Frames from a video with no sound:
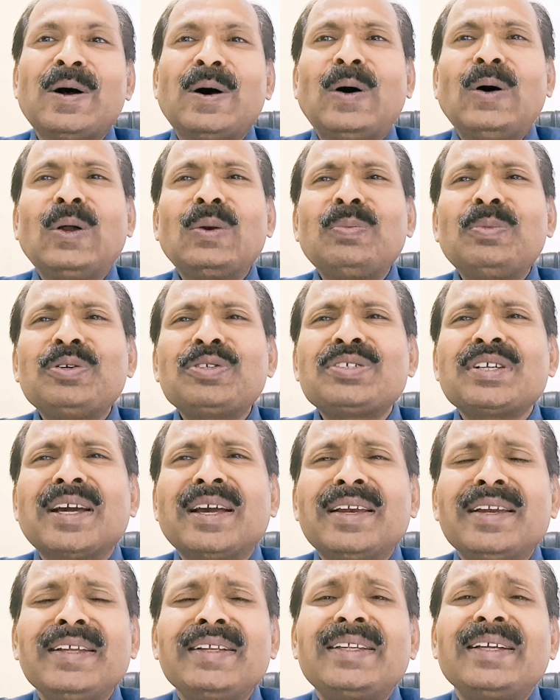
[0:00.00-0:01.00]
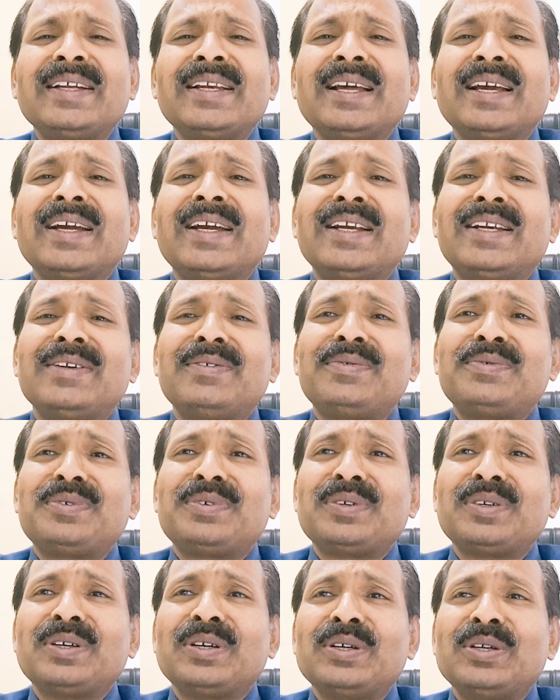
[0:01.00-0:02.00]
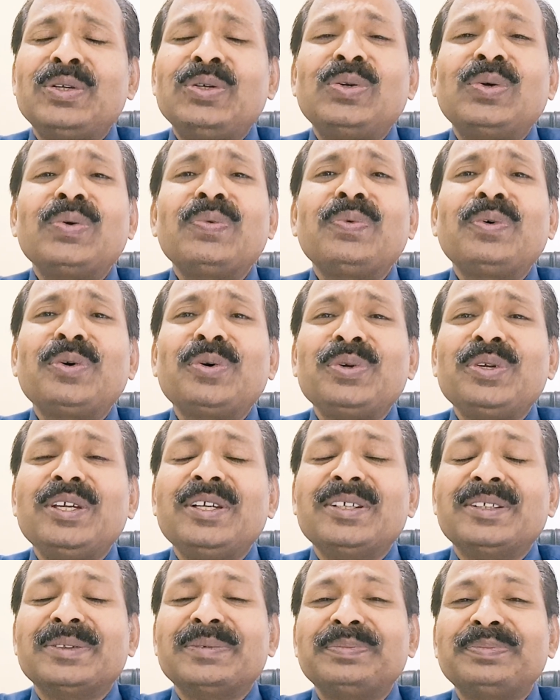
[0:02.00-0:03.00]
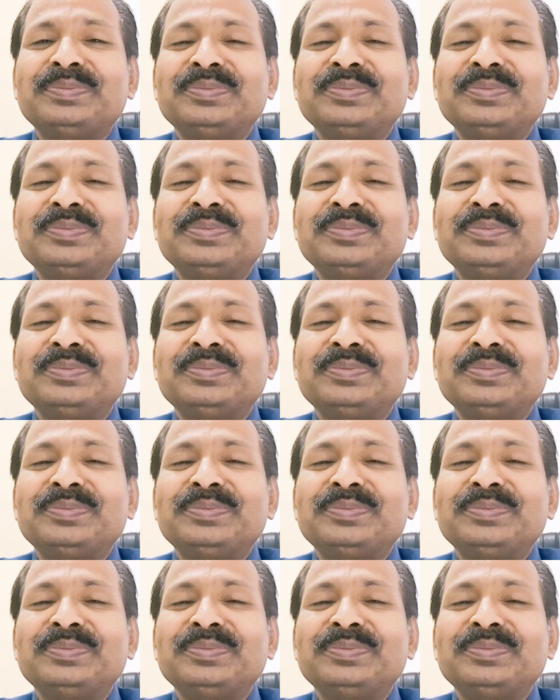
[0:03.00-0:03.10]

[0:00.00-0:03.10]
Almost anything negative you don't want to hear.